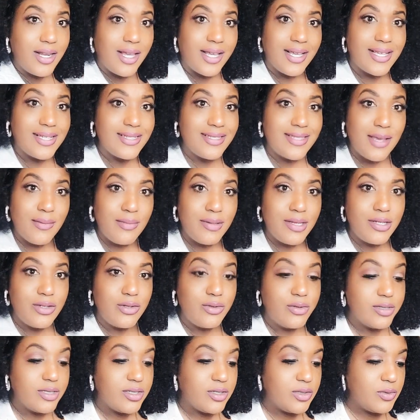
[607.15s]
I guess I be
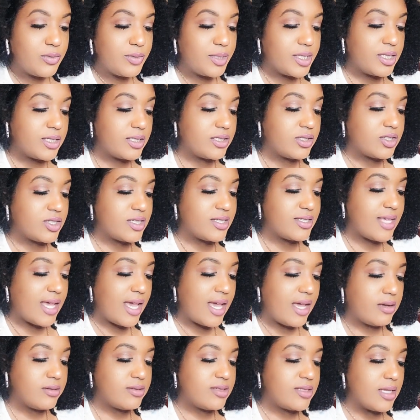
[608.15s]
doing too much because
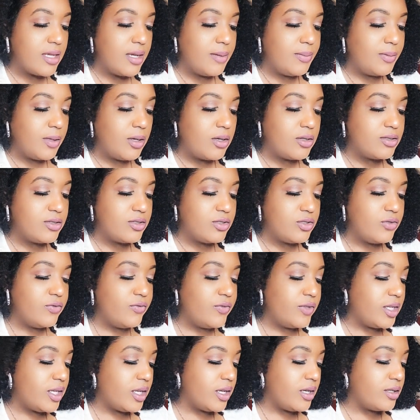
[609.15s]
I was uploading 2
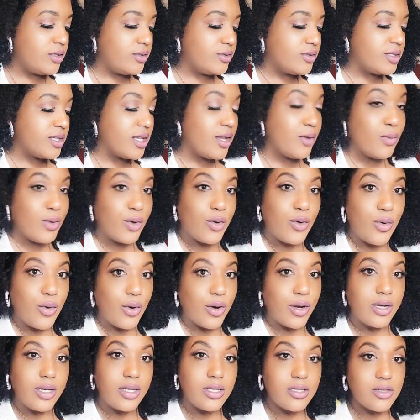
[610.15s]
videos and
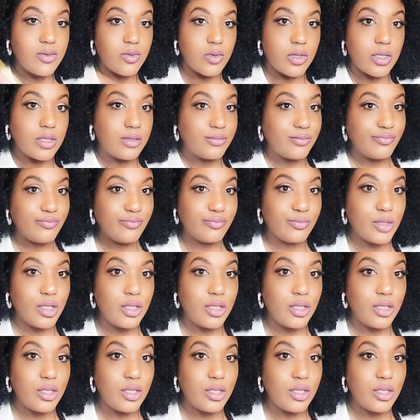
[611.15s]
recording this one.